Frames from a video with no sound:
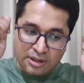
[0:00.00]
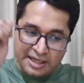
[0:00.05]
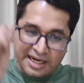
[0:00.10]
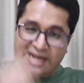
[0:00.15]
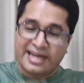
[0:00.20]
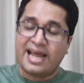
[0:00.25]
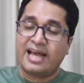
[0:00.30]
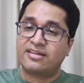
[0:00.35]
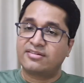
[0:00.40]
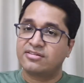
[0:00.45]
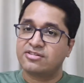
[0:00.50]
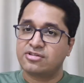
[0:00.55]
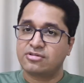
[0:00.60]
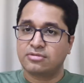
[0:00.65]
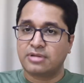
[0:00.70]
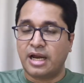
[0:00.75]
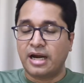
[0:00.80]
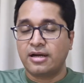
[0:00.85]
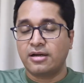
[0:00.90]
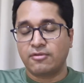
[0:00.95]
get access to
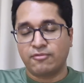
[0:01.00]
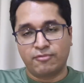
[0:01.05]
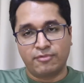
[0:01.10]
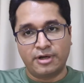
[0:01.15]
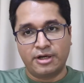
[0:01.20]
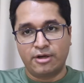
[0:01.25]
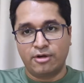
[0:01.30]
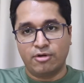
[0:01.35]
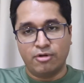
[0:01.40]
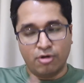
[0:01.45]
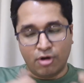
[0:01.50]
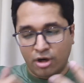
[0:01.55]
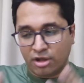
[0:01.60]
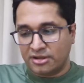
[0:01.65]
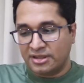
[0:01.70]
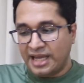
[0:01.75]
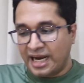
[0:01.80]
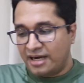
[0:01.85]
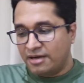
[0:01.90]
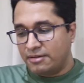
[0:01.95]
that video or
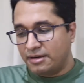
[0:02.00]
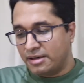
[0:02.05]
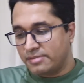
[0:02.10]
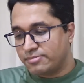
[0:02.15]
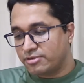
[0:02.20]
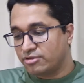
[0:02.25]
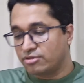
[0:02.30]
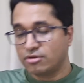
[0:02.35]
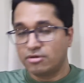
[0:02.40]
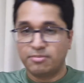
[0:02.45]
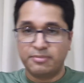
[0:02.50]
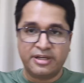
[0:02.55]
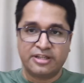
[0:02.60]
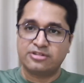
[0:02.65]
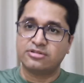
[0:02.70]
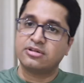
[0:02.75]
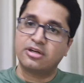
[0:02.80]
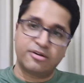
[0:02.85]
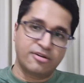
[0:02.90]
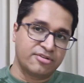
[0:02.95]
that episode make
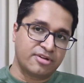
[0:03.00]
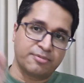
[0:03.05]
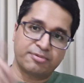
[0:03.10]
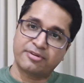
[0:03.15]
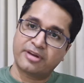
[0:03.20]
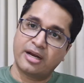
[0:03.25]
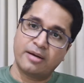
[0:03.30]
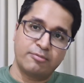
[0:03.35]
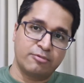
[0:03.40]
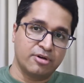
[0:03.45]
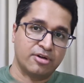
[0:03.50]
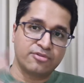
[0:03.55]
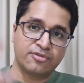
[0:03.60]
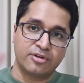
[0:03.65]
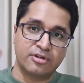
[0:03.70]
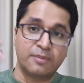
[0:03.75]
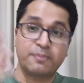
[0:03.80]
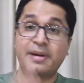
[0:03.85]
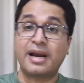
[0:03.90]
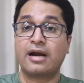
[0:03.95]
sure that you subscribe to us
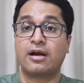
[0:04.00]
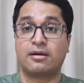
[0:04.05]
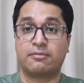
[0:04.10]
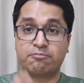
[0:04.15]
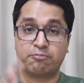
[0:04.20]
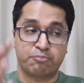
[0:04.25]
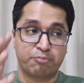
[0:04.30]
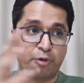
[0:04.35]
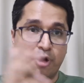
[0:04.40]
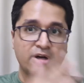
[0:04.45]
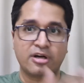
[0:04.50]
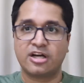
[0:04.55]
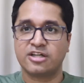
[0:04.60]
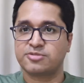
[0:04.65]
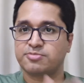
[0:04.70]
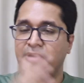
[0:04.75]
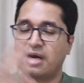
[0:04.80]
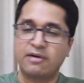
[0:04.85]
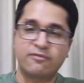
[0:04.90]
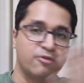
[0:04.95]
on the
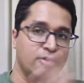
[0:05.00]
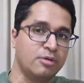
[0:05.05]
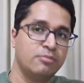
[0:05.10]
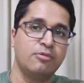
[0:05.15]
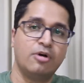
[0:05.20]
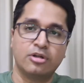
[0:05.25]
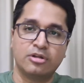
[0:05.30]
podcast platform